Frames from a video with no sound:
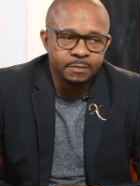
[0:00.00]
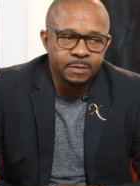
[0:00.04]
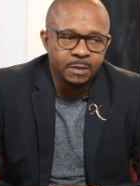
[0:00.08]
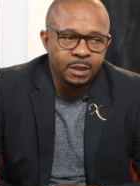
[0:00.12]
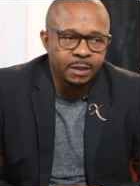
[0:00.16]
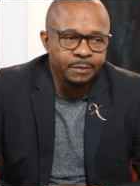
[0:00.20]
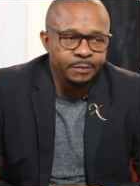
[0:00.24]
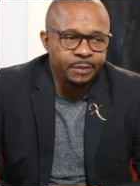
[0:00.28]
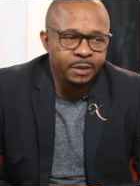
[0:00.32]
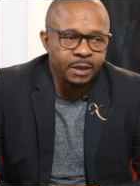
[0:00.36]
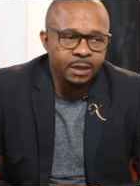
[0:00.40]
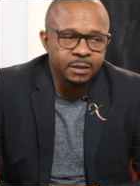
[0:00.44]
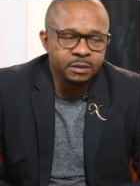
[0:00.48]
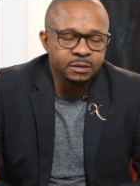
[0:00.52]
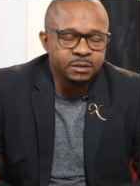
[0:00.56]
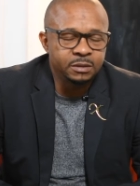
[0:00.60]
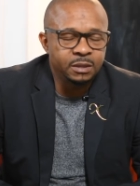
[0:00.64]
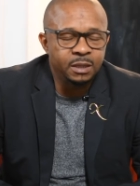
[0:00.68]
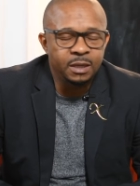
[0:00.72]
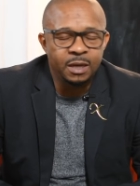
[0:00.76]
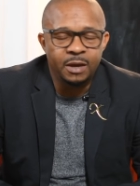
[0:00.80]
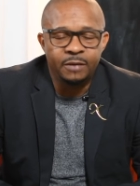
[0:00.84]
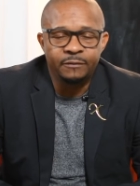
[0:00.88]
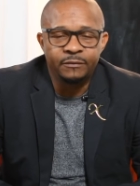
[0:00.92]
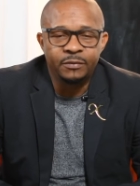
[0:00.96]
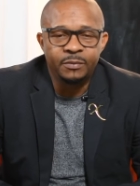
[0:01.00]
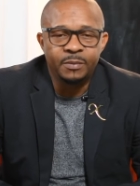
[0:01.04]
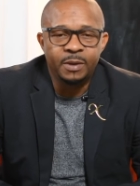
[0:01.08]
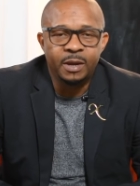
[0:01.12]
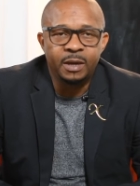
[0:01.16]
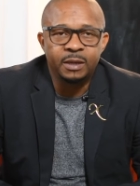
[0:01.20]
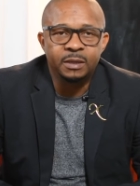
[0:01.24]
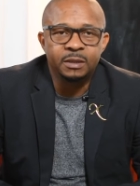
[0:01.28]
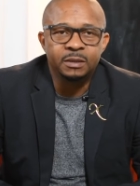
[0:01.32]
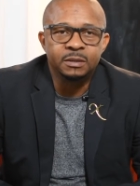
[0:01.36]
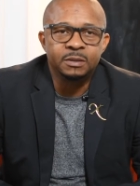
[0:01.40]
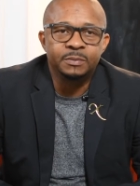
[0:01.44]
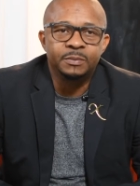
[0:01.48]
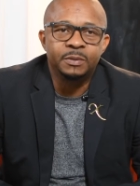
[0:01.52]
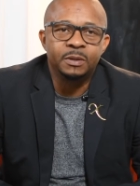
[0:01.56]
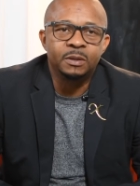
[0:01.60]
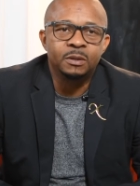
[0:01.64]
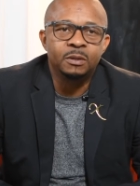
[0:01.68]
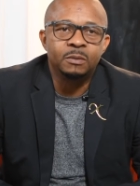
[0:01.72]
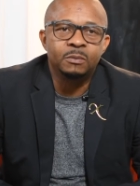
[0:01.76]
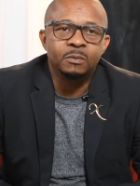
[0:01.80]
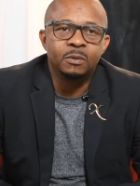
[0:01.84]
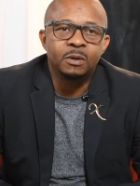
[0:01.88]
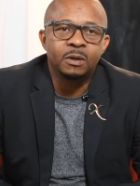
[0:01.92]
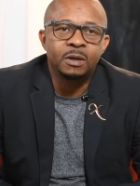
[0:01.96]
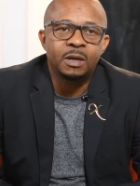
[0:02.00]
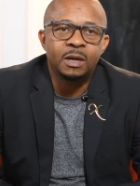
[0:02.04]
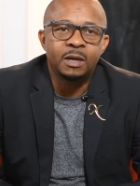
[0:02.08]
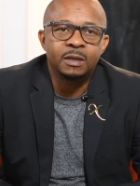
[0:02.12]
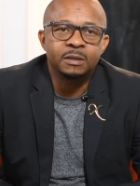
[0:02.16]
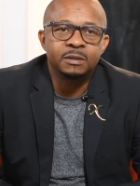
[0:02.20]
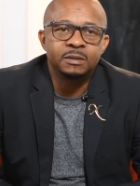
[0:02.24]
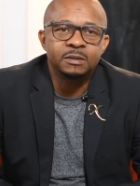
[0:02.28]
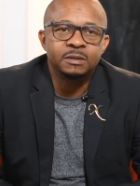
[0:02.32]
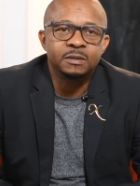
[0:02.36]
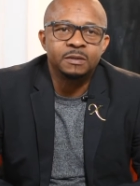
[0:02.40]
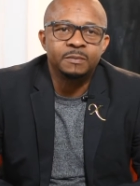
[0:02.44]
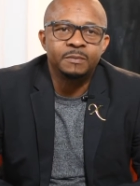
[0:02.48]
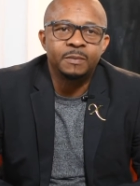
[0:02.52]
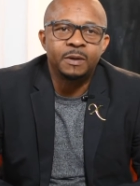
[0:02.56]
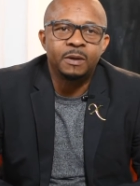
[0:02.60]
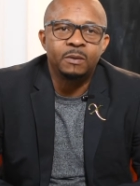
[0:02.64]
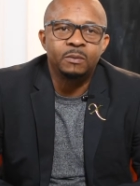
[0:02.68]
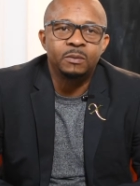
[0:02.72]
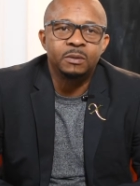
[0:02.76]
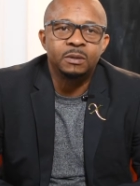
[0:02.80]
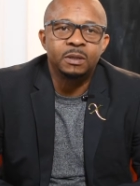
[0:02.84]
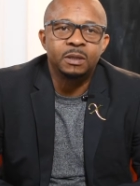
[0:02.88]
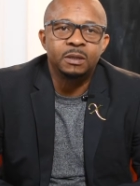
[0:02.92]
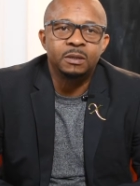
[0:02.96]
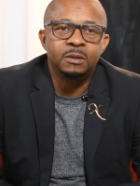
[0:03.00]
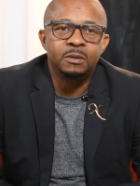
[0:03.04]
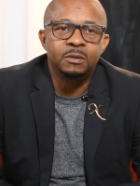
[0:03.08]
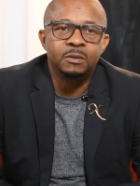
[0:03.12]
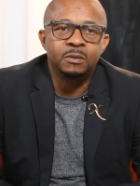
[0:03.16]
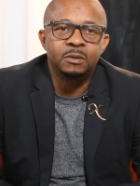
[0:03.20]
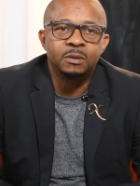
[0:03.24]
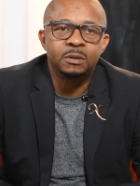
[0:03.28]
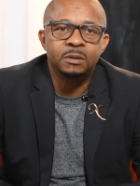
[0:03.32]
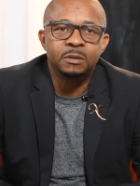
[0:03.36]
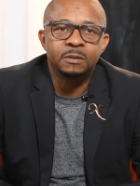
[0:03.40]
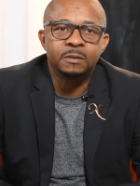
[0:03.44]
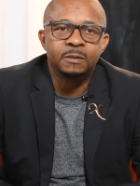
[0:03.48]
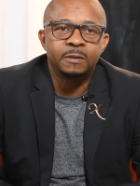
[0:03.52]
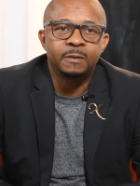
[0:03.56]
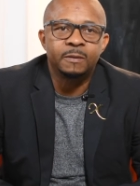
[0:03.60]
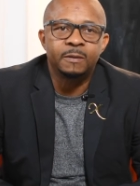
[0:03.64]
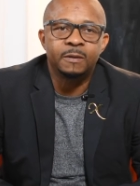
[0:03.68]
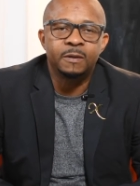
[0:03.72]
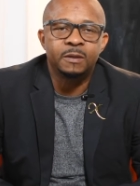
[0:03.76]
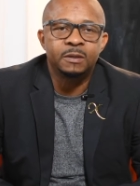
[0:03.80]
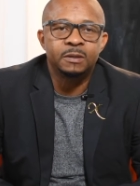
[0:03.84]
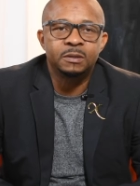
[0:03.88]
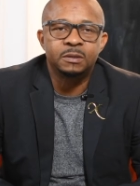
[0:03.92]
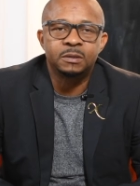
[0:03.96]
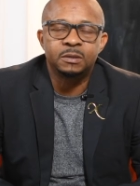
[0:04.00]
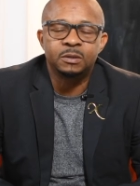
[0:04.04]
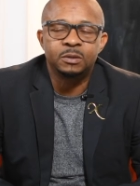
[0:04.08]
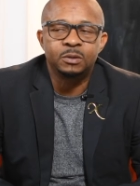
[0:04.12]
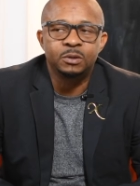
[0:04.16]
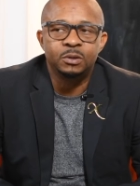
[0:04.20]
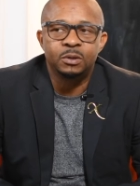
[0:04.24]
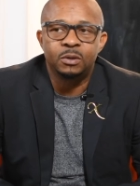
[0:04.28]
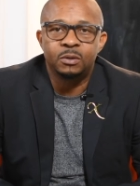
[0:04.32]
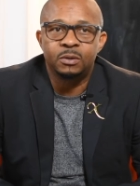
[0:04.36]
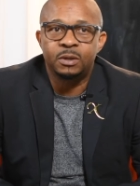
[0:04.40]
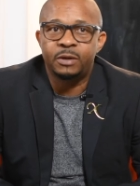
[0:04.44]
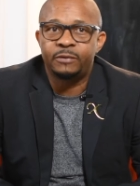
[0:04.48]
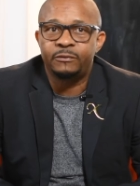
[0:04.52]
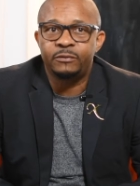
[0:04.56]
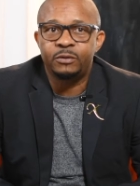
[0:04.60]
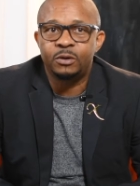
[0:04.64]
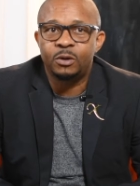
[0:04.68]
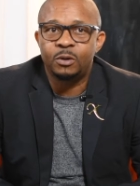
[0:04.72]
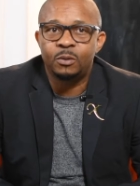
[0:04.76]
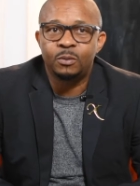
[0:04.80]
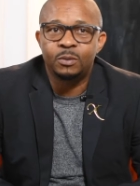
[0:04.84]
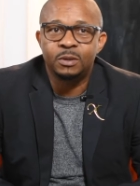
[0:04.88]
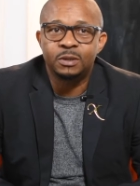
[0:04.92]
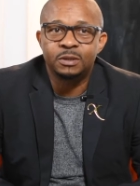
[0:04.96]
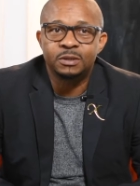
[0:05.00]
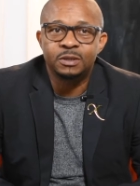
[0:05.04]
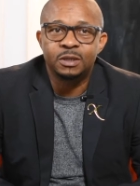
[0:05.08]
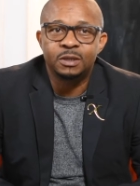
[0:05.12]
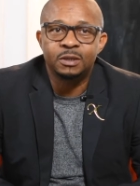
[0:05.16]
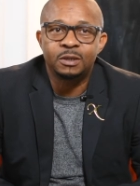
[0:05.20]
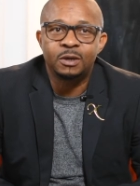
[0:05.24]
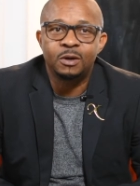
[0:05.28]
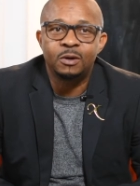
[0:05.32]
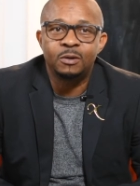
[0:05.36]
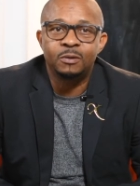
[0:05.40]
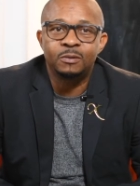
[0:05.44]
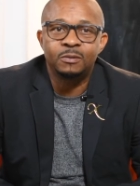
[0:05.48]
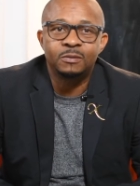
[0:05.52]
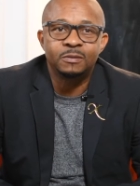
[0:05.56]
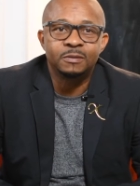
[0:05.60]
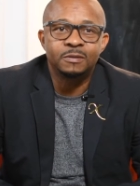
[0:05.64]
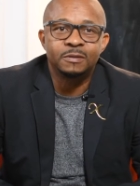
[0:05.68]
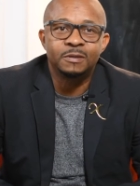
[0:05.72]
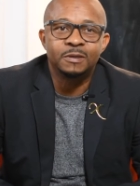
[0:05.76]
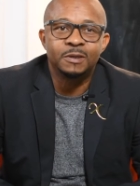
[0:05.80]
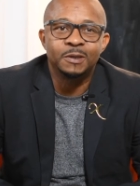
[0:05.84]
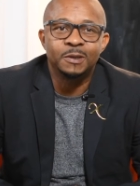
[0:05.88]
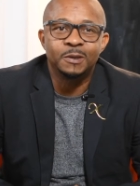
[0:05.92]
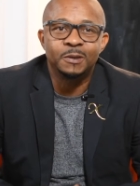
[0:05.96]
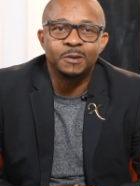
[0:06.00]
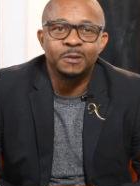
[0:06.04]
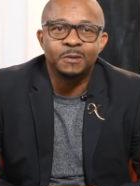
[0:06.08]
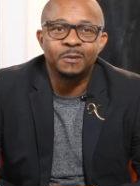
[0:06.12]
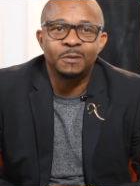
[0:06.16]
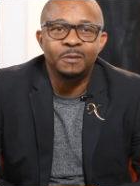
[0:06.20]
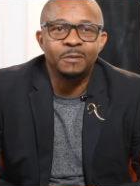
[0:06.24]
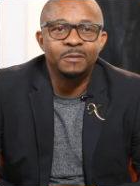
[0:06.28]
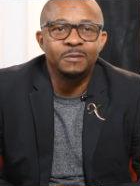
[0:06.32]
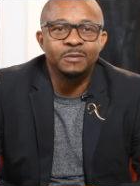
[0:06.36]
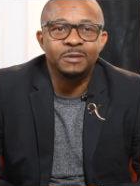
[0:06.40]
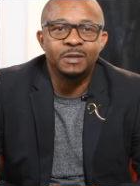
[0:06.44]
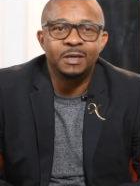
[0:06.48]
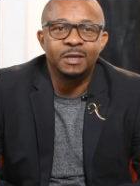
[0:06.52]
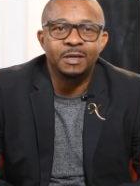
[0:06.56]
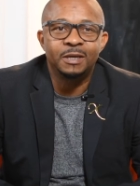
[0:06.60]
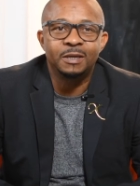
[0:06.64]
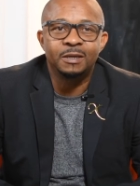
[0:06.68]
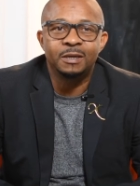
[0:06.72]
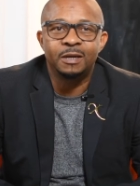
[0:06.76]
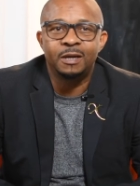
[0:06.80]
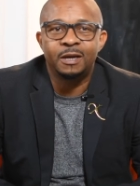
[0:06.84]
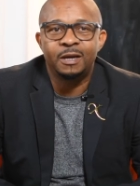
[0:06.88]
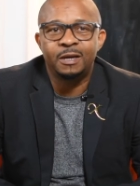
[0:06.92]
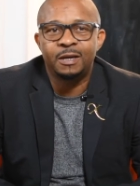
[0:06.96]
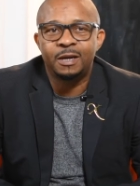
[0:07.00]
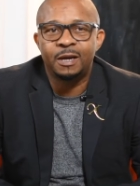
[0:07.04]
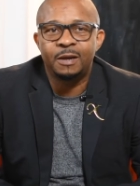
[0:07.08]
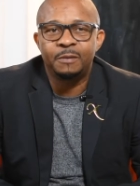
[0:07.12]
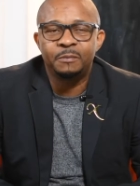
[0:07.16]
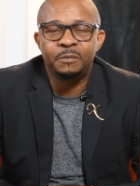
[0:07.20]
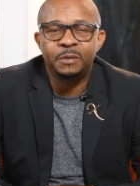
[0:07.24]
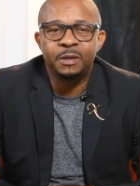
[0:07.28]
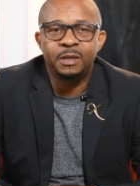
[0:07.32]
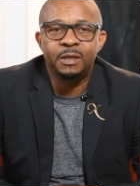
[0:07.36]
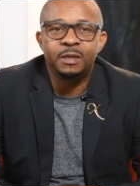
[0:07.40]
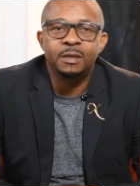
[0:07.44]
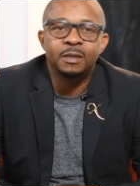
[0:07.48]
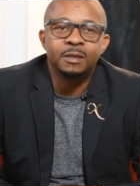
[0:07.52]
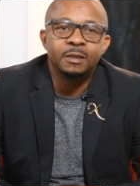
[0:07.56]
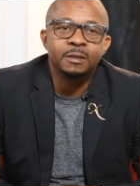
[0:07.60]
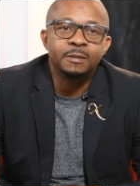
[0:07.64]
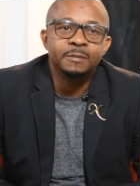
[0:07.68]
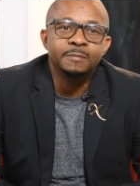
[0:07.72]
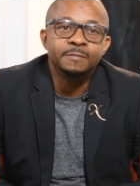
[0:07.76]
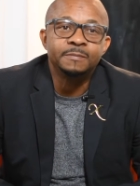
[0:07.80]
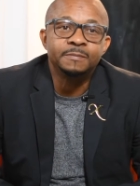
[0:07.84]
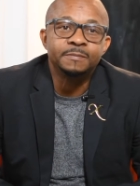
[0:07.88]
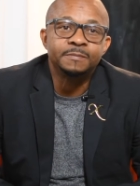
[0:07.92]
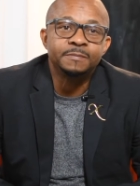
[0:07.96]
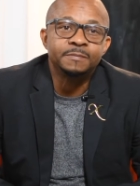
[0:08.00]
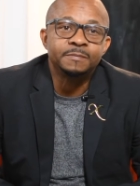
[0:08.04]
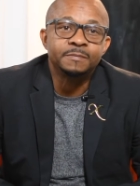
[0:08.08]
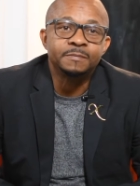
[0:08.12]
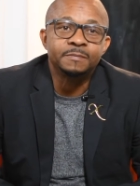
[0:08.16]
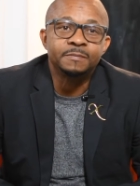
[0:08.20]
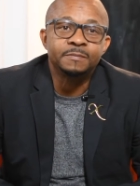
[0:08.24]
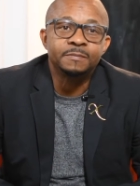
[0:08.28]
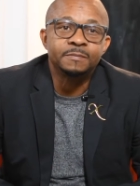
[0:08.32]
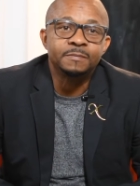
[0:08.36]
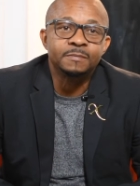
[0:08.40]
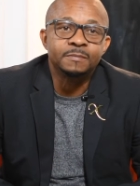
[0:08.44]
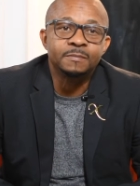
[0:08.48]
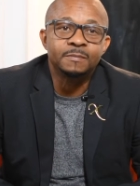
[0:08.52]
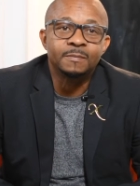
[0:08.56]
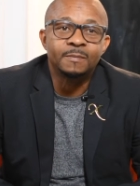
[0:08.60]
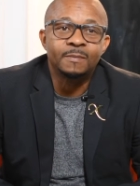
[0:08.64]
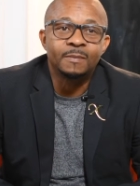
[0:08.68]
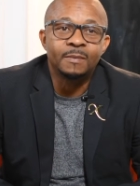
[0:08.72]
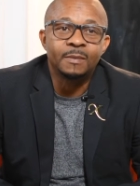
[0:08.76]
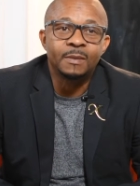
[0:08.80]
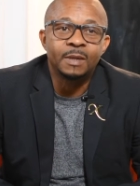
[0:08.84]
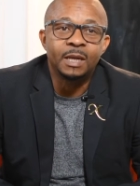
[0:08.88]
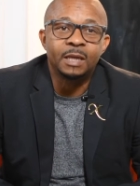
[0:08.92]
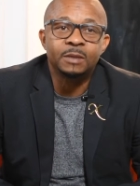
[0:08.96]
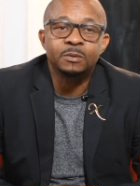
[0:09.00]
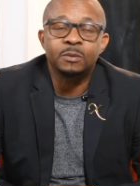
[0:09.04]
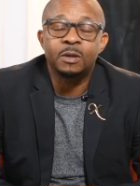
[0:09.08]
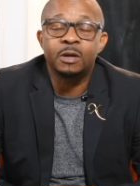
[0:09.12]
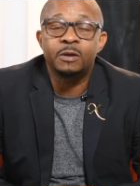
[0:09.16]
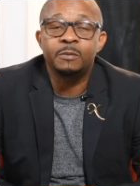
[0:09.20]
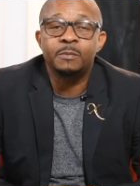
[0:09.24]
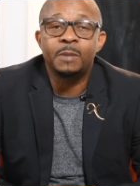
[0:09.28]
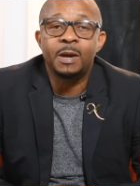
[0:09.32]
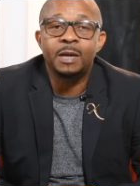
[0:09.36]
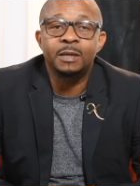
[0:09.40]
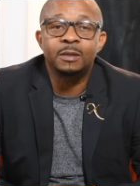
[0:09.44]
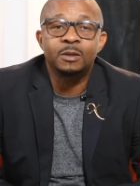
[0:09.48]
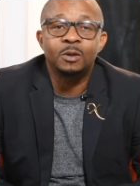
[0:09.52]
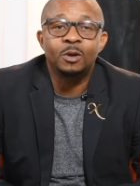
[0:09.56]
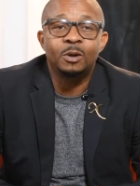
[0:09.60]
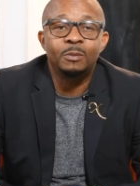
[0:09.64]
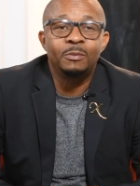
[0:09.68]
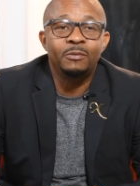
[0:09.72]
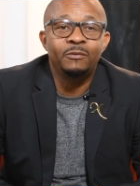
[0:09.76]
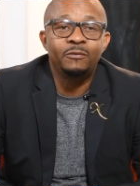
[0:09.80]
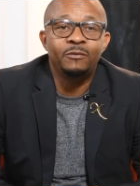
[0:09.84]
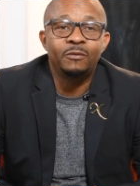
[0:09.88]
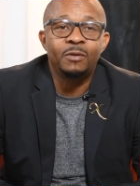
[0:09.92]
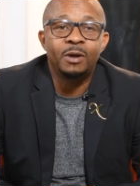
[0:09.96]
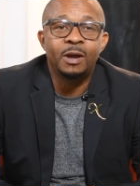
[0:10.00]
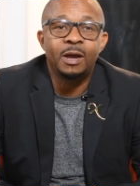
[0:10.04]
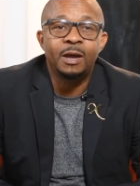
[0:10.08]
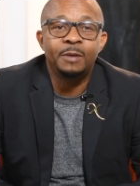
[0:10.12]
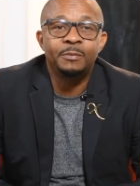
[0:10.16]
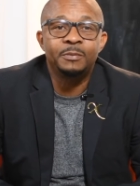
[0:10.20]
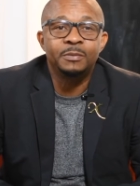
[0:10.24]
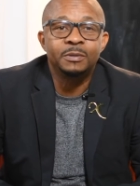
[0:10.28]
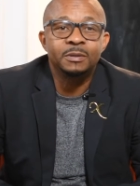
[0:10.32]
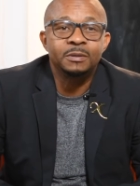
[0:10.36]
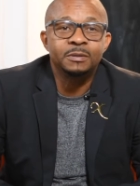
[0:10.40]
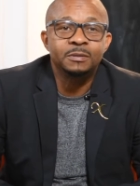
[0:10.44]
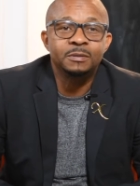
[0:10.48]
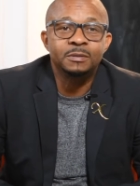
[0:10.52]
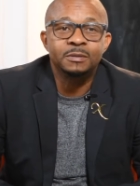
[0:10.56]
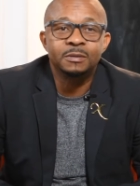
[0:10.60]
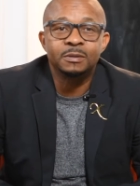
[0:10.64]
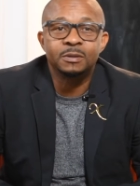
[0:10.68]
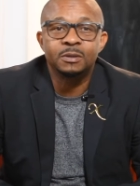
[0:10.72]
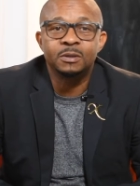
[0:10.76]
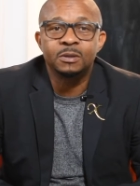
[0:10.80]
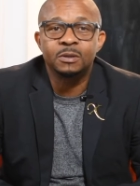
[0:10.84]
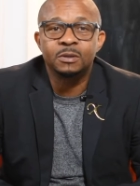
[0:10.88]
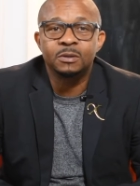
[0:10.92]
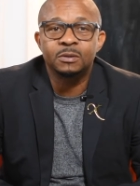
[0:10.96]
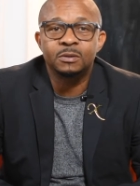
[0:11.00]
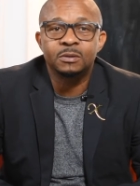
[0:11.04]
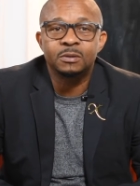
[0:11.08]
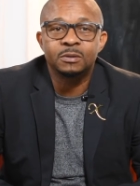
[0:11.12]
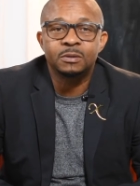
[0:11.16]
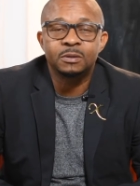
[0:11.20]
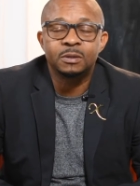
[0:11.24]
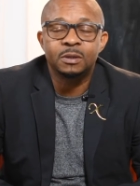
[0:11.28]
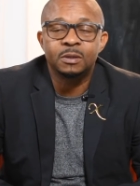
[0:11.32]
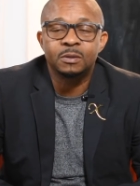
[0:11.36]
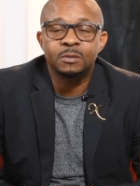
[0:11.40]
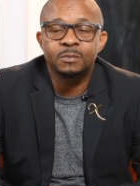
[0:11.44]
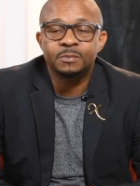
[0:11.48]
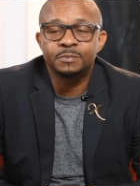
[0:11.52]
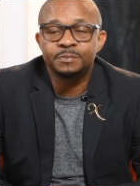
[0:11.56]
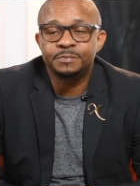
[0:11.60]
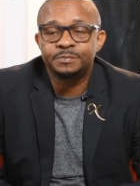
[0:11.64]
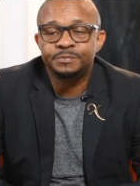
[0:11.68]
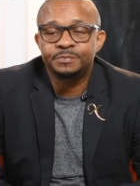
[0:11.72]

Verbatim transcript: I mean, I just think everybody needs to be a little more conscious about what they're doing because you don't ever know when it's your go. You know, you thinking, nah, not me. Yeah. That's what everybody thought before it happened. You know, yeah. so